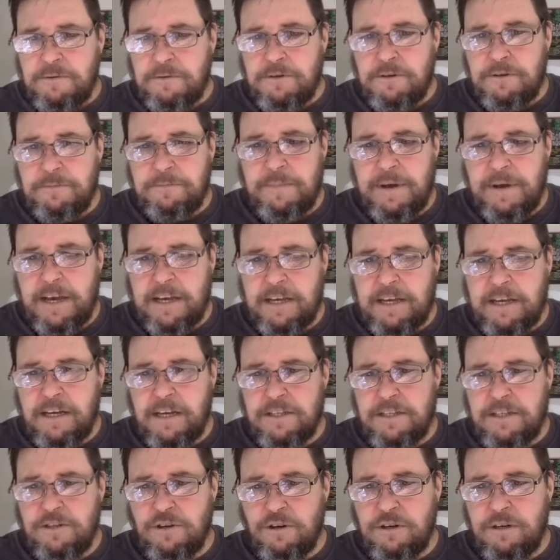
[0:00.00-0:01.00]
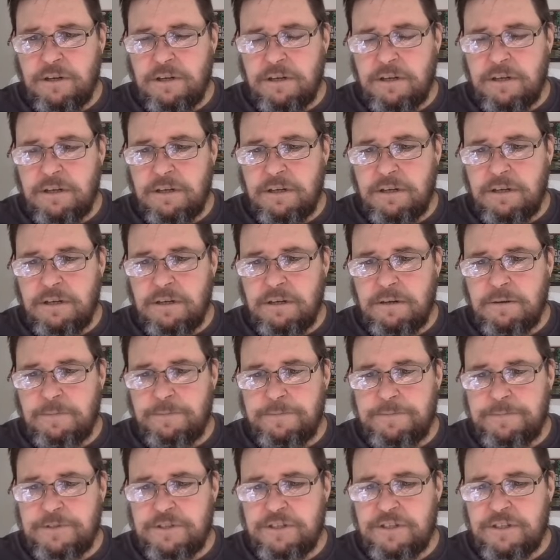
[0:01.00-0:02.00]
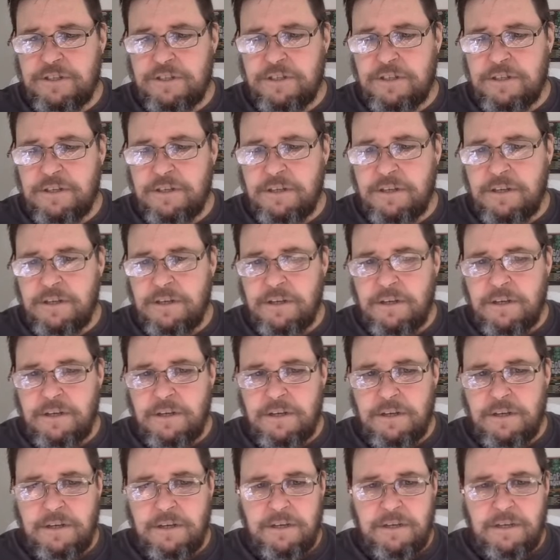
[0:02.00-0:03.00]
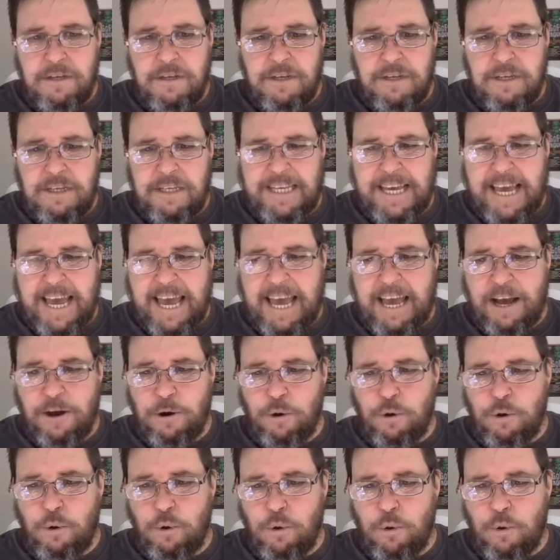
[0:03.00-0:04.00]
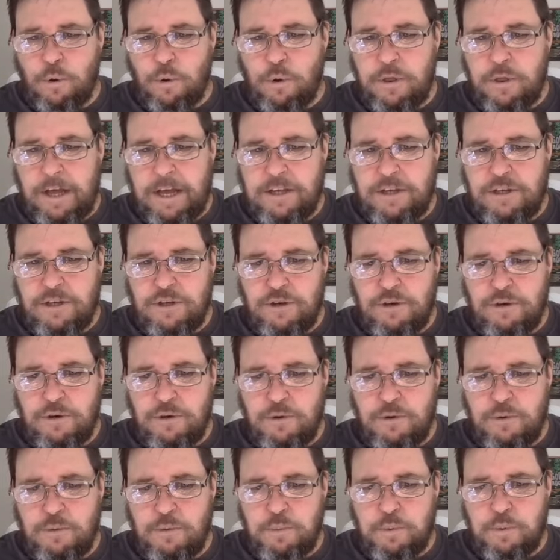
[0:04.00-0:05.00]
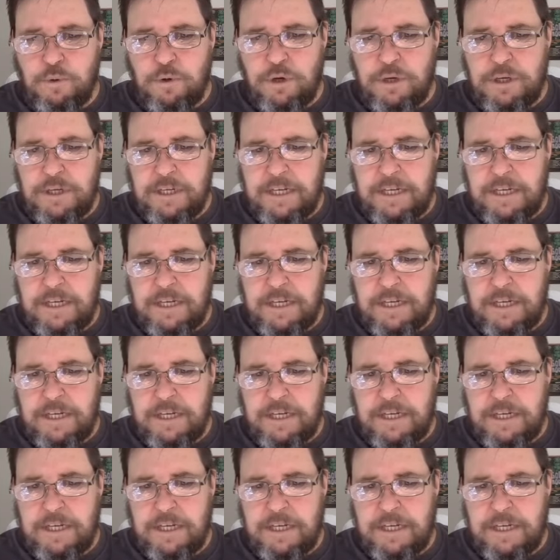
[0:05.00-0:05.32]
mega nobs. Yeah, all that you would